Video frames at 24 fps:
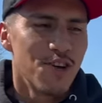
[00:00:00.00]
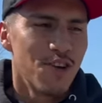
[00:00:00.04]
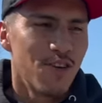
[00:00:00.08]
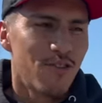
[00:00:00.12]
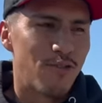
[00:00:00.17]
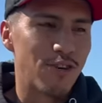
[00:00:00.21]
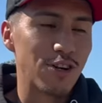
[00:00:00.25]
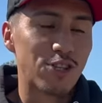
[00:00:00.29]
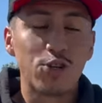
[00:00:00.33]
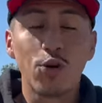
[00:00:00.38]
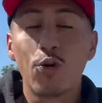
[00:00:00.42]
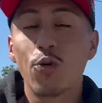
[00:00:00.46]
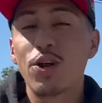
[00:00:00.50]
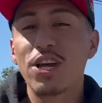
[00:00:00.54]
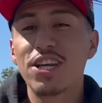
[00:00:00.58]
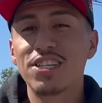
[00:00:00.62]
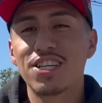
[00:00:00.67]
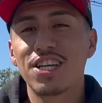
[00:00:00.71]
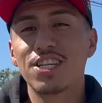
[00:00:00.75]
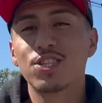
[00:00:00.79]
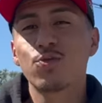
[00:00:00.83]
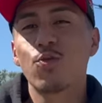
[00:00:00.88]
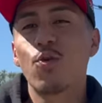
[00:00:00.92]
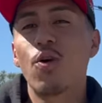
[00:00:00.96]
for two
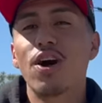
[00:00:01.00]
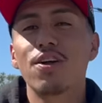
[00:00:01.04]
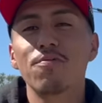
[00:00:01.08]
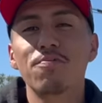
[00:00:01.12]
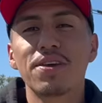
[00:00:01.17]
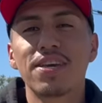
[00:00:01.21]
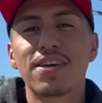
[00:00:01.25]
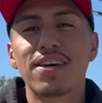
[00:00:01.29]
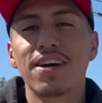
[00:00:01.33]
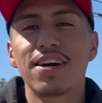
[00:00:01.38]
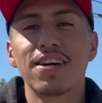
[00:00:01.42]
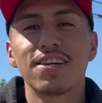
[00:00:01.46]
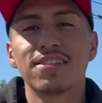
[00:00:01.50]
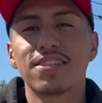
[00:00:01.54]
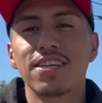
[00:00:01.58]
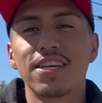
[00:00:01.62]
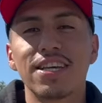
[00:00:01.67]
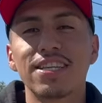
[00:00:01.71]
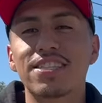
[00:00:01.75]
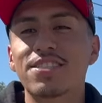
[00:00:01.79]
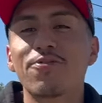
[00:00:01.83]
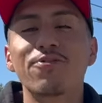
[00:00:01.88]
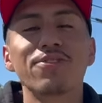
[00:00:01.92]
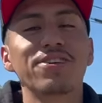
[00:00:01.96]
reasons. One, because
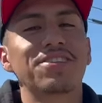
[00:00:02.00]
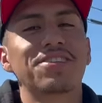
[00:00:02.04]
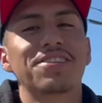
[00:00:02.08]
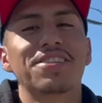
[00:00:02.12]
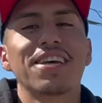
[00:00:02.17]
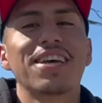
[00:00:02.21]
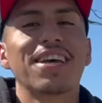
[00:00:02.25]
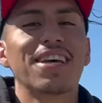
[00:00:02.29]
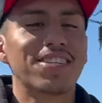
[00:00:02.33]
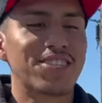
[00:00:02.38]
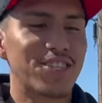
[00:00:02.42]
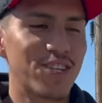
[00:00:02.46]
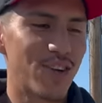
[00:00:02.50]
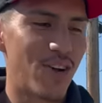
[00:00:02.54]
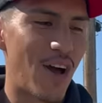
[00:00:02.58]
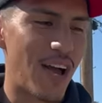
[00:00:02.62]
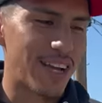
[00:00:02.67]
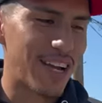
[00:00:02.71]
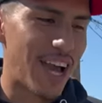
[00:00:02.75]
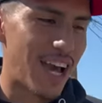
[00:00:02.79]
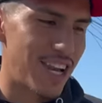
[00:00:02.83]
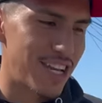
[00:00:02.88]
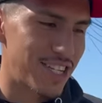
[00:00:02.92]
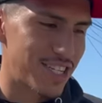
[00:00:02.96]
it's a V6, you know, I
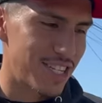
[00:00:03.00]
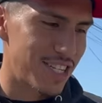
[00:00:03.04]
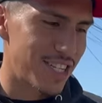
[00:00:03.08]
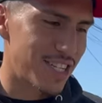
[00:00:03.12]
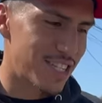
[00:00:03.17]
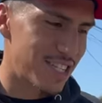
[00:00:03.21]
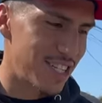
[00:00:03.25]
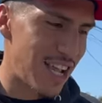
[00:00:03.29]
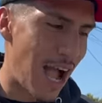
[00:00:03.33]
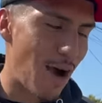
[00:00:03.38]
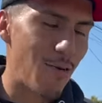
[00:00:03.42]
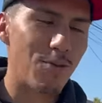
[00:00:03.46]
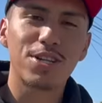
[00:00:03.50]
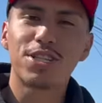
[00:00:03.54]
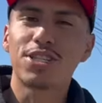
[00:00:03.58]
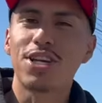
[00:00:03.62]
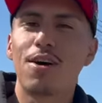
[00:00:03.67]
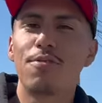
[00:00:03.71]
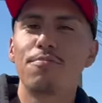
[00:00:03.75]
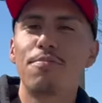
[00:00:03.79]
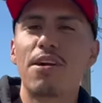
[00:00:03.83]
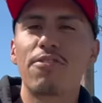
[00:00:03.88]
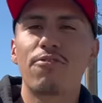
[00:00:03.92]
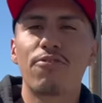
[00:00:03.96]
kind of just, I would
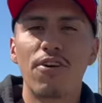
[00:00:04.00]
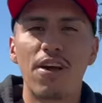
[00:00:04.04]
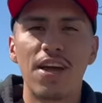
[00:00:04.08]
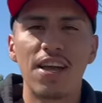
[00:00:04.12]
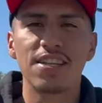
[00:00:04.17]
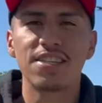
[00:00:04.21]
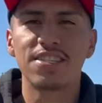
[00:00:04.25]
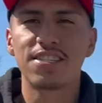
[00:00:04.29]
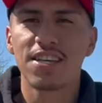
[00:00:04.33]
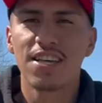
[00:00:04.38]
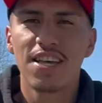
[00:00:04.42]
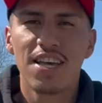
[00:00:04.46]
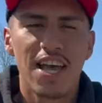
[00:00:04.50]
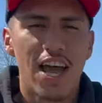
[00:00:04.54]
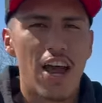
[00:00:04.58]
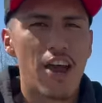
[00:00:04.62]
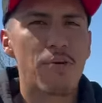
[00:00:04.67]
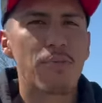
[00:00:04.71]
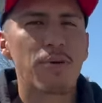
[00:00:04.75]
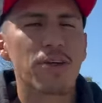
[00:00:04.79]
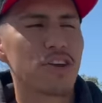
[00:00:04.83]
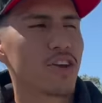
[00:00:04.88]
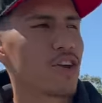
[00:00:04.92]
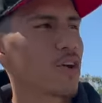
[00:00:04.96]
tell my friends,
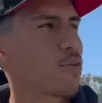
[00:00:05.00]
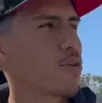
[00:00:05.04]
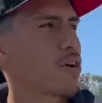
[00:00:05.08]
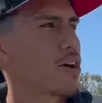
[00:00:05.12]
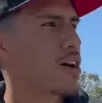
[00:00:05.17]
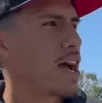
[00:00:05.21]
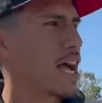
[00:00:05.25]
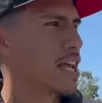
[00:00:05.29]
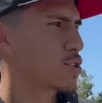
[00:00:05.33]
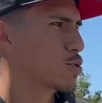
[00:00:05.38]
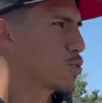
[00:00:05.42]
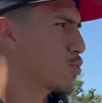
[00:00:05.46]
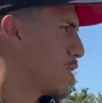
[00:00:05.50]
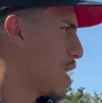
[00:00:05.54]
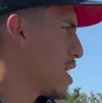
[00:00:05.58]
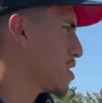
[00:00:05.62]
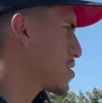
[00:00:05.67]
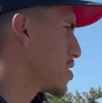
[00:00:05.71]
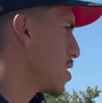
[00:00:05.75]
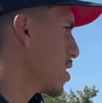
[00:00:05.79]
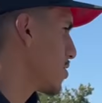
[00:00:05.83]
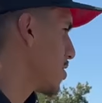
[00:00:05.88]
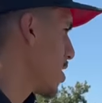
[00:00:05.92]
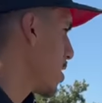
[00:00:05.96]
everybody, you know what, as soon as
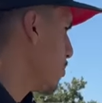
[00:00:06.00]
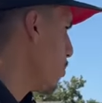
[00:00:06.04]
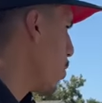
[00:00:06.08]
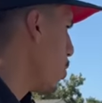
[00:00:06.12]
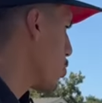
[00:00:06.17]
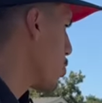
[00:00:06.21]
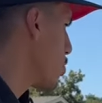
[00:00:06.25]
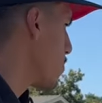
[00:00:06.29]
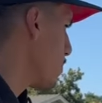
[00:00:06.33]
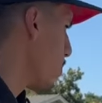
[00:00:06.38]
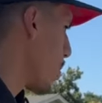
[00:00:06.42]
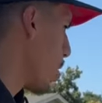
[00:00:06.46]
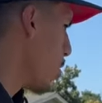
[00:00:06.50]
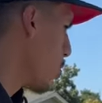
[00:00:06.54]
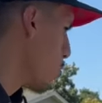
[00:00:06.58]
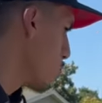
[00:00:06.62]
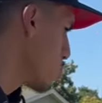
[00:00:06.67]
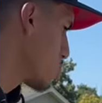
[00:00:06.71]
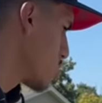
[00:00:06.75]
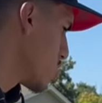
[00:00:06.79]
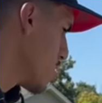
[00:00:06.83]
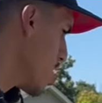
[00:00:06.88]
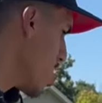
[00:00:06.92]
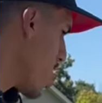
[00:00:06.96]
the, the motor blows,
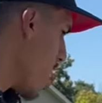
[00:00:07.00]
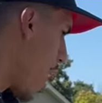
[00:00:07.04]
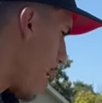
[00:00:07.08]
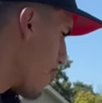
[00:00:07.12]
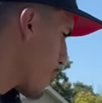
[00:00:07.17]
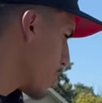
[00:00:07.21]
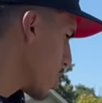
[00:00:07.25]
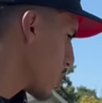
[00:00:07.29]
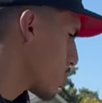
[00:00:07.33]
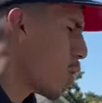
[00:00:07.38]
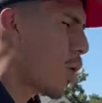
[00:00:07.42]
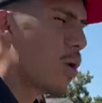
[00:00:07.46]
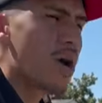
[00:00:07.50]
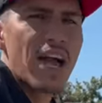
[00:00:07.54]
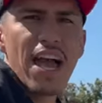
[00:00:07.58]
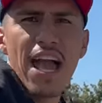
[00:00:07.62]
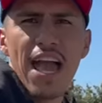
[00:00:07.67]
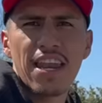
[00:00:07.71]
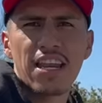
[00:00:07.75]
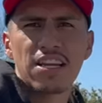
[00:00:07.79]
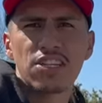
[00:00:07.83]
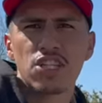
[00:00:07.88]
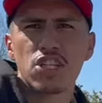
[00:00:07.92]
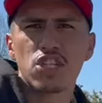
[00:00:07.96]
I'm gonna go
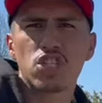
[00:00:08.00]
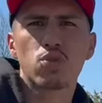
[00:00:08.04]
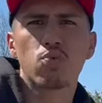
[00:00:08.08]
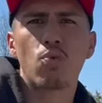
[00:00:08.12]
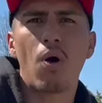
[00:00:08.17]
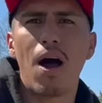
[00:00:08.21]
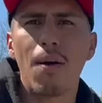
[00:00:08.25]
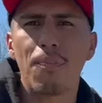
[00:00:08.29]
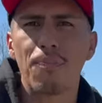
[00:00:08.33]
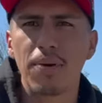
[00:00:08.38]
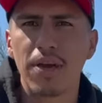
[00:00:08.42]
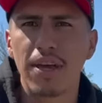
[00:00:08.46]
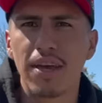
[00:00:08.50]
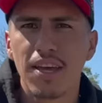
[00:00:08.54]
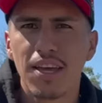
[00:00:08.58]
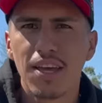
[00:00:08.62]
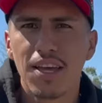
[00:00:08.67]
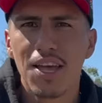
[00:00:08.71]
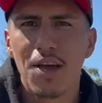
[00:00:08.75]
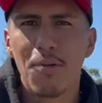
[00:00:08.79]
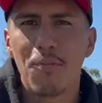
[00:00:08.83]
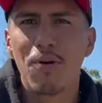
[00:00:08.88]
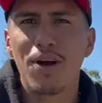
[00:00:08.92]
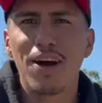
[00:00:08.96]
ahead and just swap it.
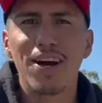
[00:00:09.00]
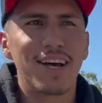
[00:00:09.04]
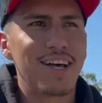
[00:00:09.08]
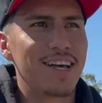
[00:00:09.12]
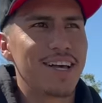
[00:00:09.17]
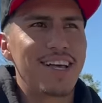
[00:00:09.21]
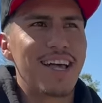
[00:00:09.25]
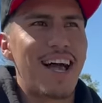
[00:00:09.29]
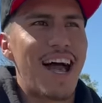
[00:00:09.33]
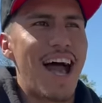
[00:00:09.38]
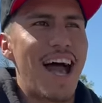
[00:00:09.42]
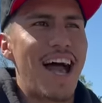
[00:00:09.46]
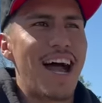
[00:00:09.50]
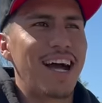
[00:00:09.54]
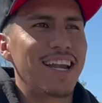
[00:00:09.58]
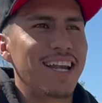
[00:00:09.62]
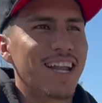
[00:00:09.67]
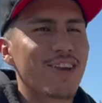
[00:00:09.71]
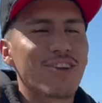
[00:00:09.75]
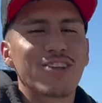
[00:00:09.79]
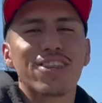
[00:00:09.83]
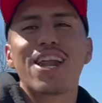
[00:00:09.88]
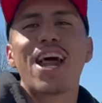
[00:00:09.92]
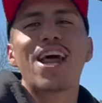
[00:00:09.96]
But uh,
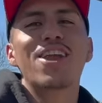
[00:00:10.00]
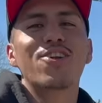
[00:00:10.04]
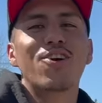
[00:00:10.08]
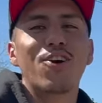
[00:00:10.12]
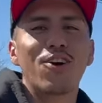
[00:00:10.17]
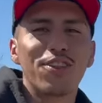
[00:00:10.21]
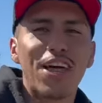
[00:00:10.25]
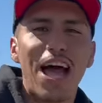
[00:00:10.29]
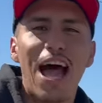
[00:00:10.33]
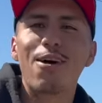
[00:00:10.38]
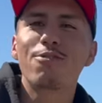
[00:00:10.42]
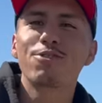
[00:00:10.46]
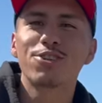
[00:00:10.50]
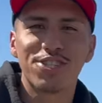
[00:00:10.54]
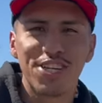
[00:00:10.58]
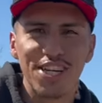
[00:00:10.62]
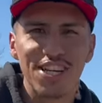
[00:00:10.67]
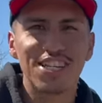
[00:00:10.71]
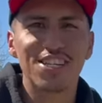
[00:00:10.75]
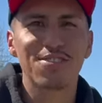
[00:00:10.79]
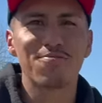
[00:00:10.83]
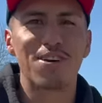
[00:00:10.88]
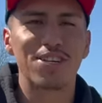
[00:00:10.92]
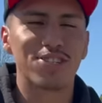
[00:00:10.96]
little did I know that I was
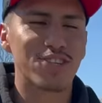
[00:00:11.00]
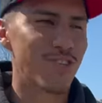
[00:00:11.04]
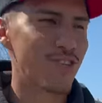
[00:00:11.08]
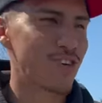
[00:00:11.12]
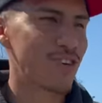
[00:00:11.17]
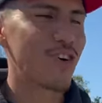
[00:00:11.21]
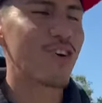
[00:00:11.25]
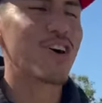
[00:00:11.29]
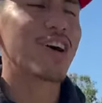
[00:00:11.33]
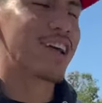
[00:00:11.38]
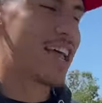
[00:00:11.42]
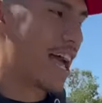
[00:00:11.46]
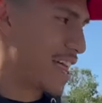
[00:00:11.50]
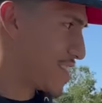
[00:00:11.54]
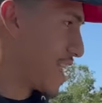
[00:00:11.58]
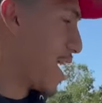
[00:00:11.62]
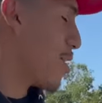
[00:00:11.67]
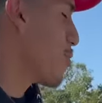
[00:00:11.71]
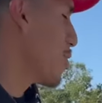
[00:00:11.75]
jinxing myself, you know, that, that